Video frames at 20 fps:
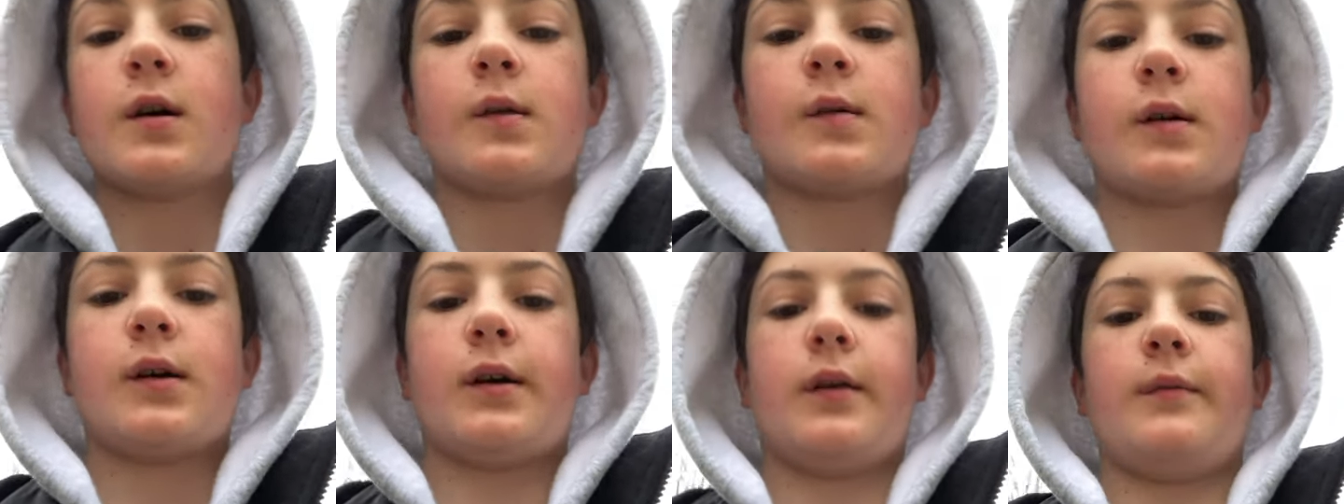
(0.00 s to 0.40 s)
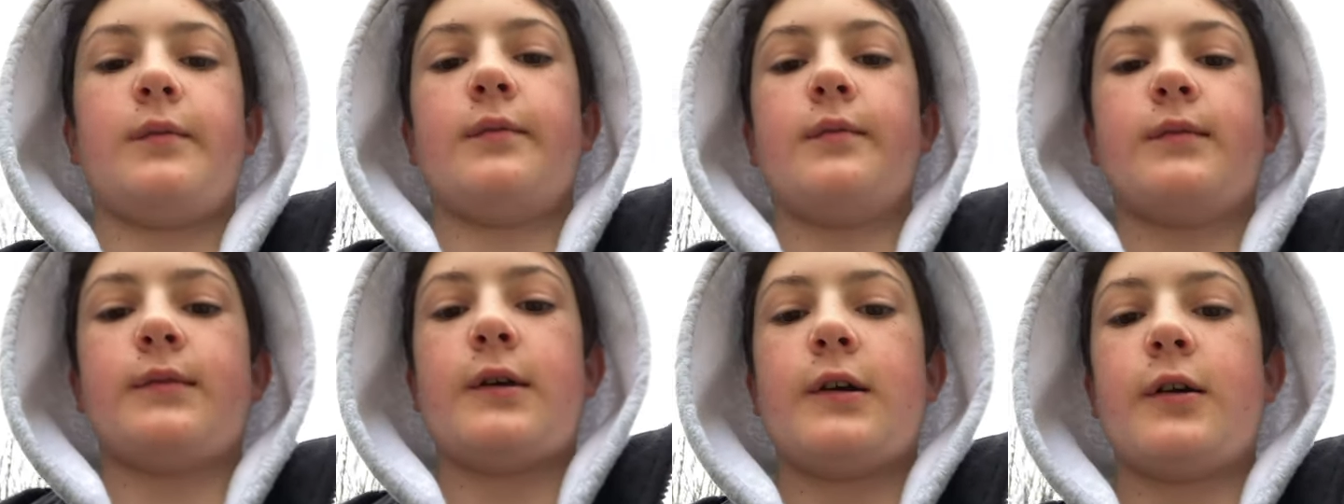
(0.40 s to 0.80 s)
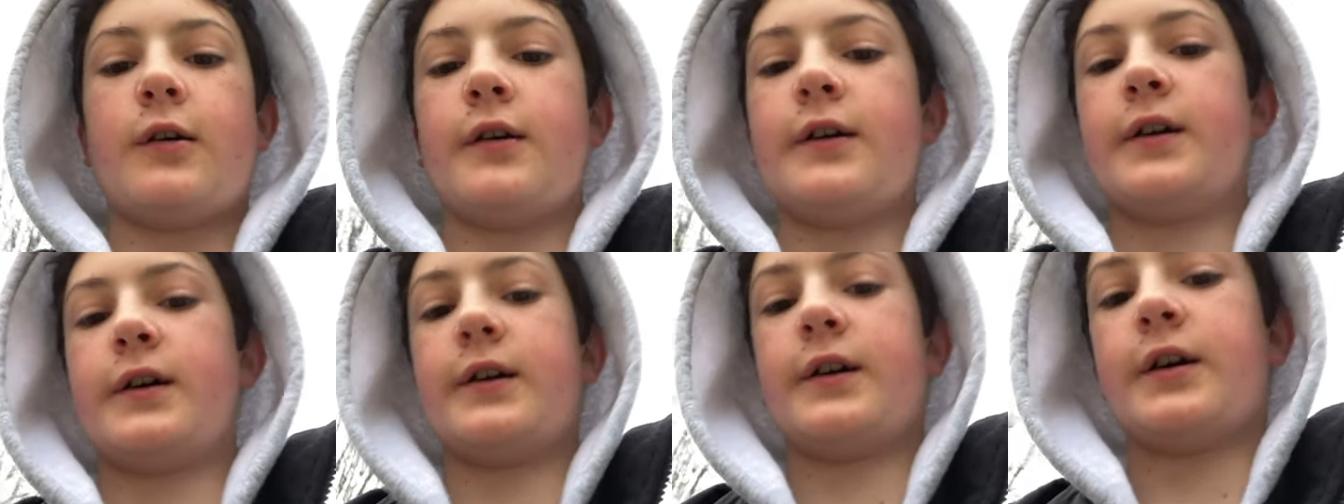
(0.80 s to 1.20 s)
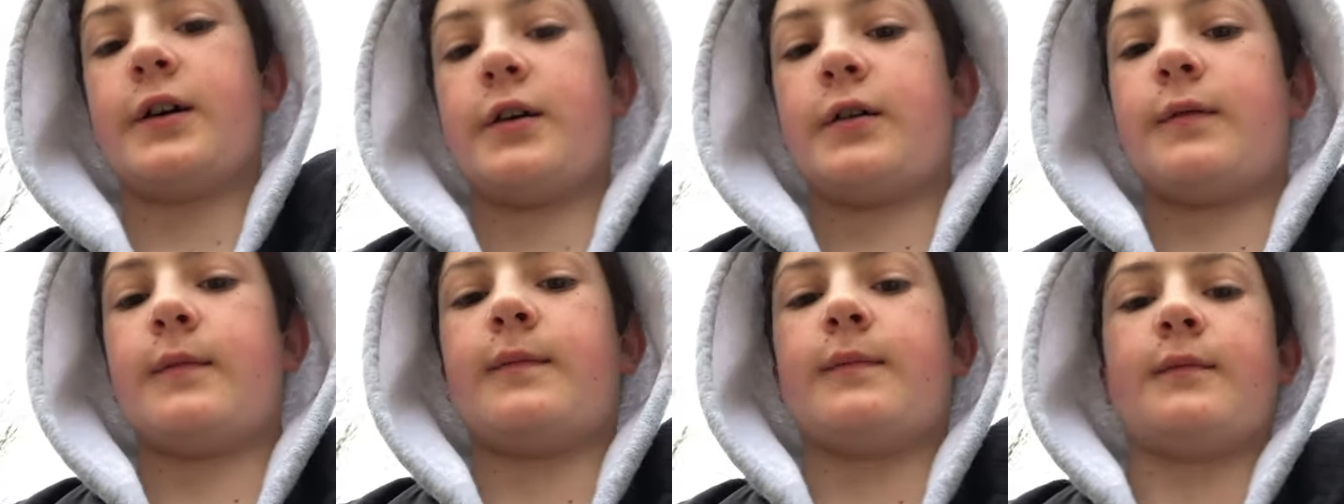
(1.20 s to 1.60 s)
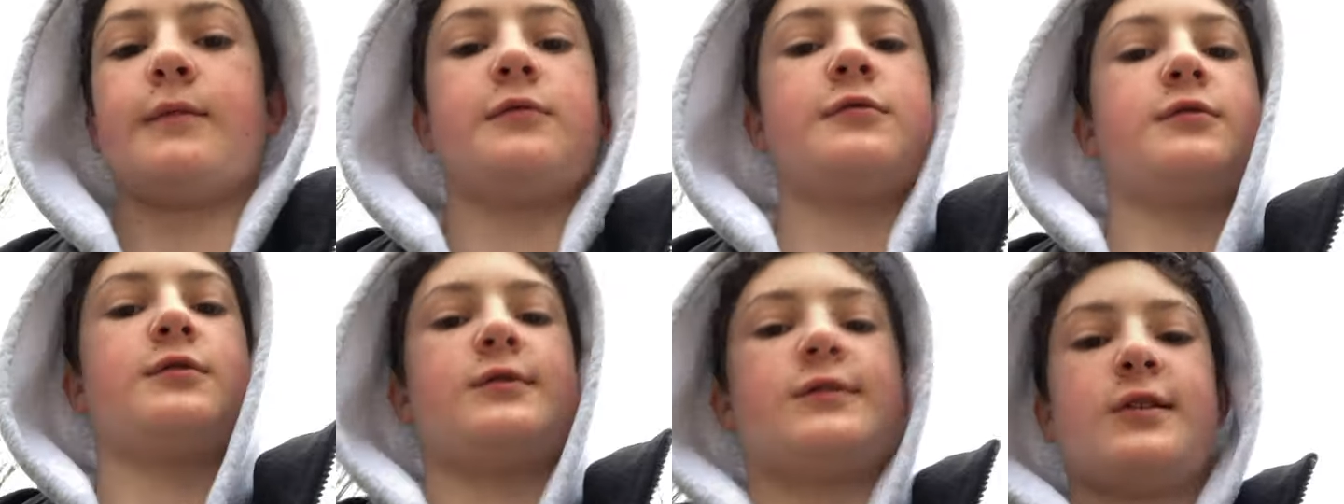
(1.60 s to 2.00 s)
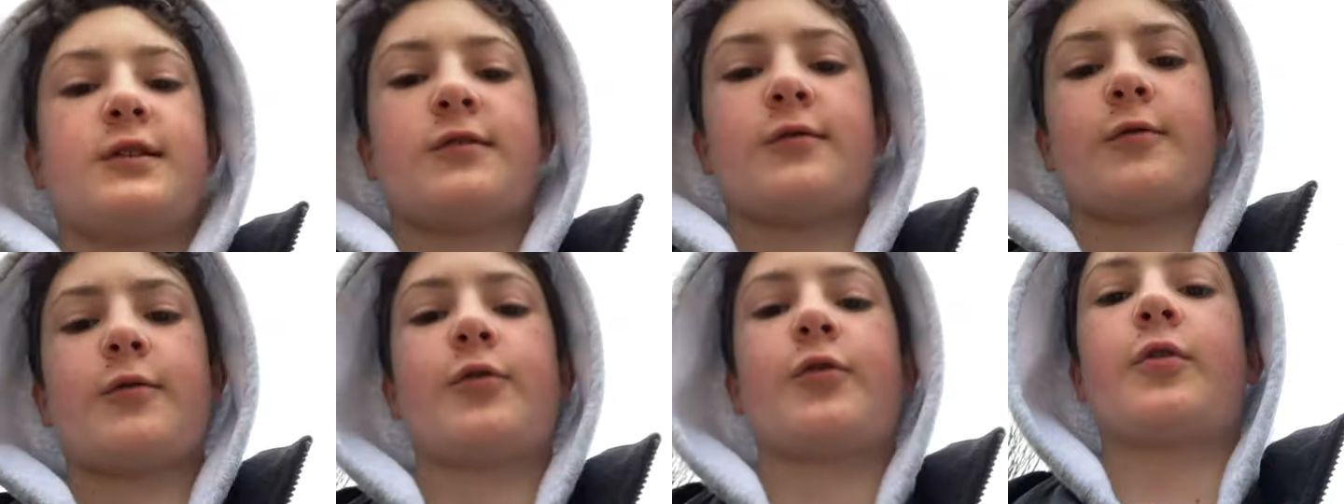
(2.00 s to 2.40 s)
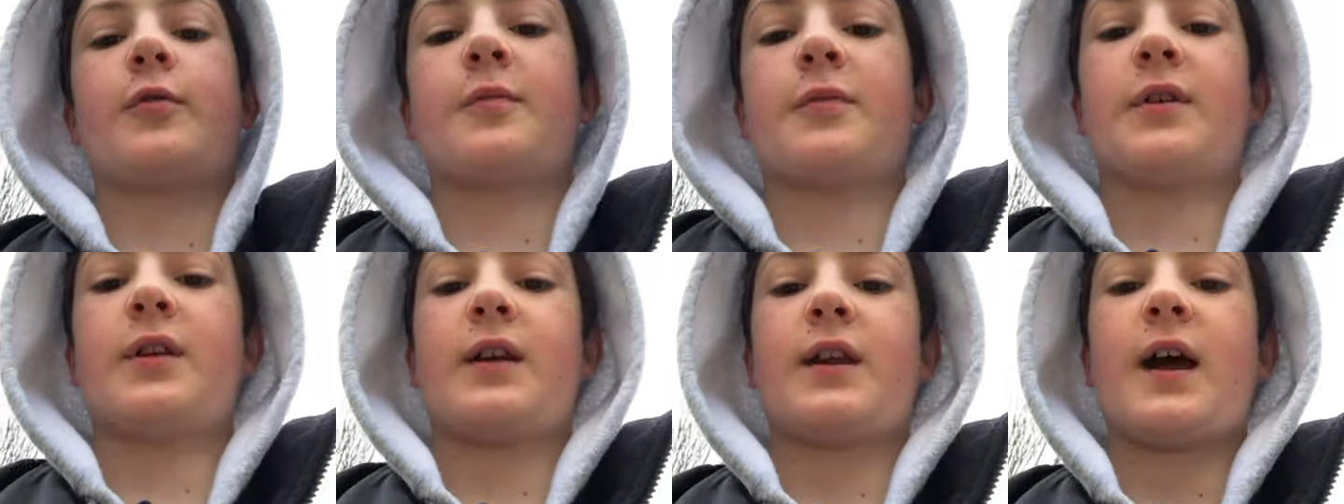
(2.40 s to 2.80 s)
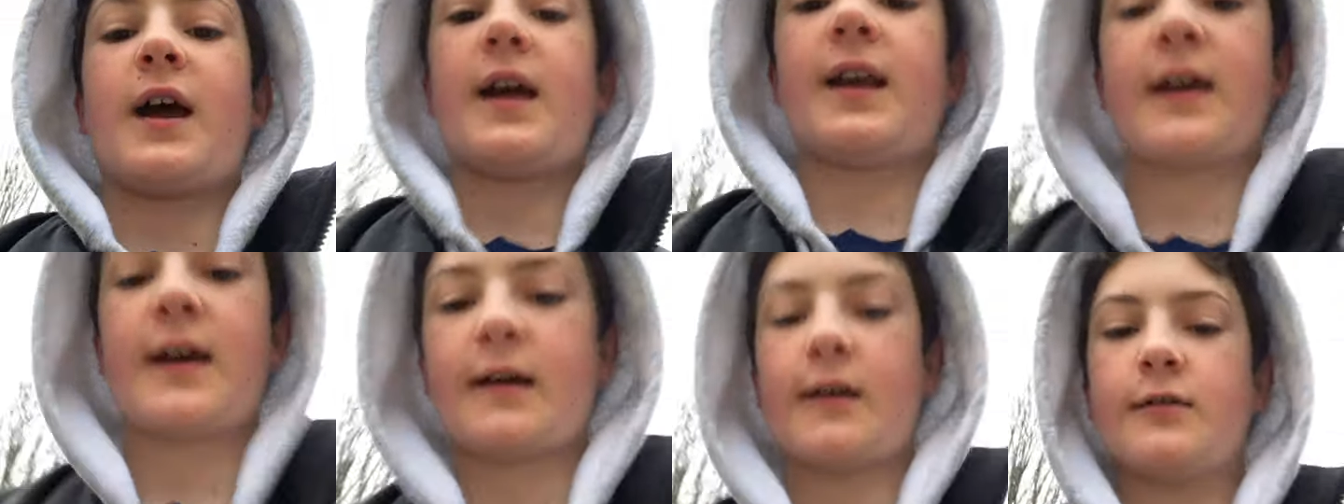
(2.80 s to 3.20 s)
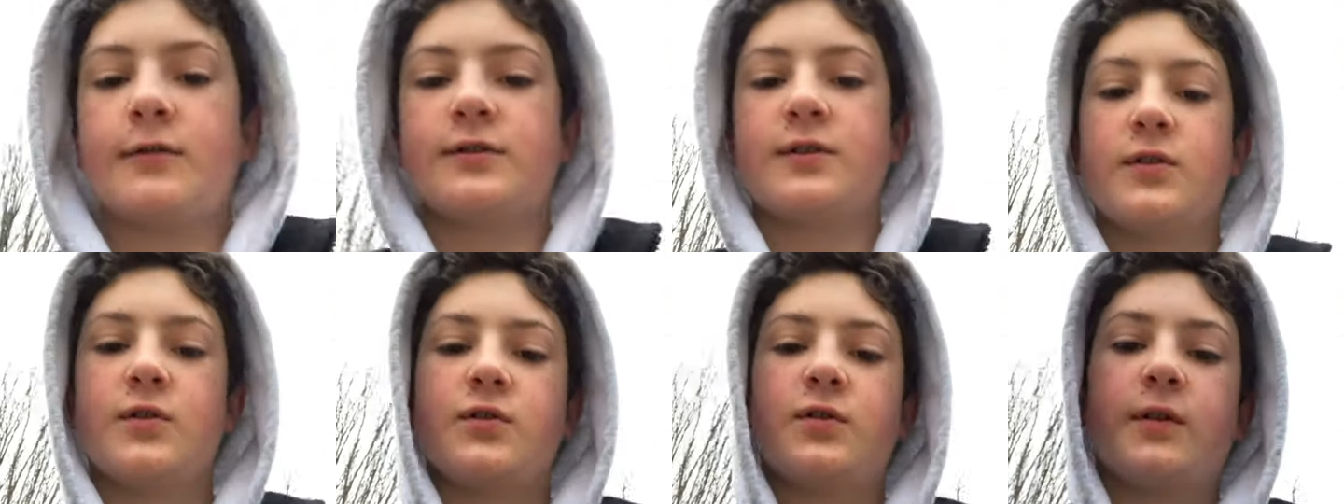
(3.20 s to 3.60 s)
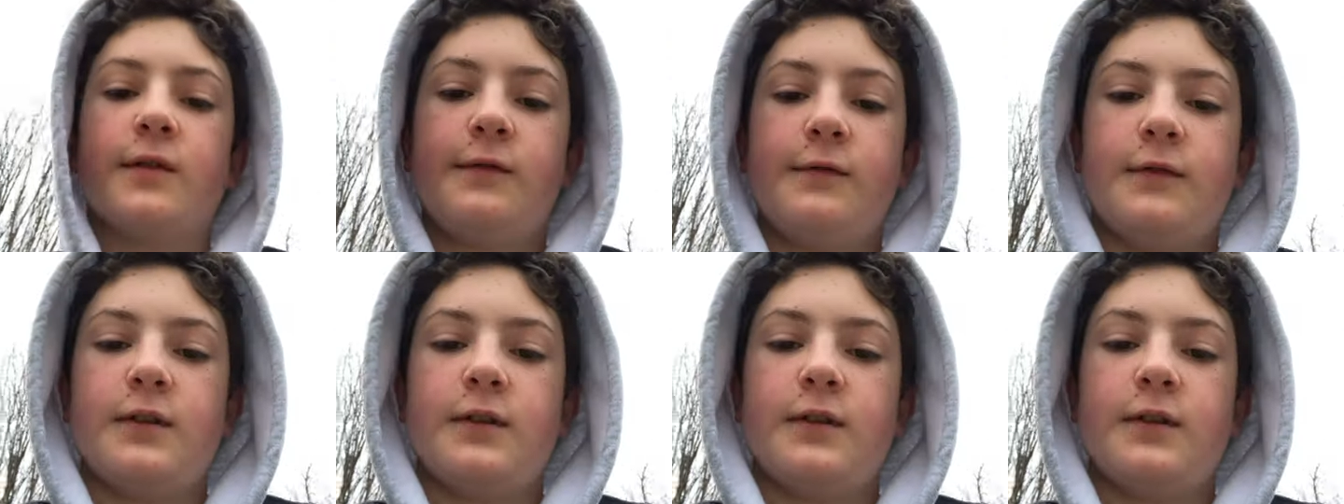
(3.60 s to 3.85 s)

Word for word: Well, here you go. This was only nine houses of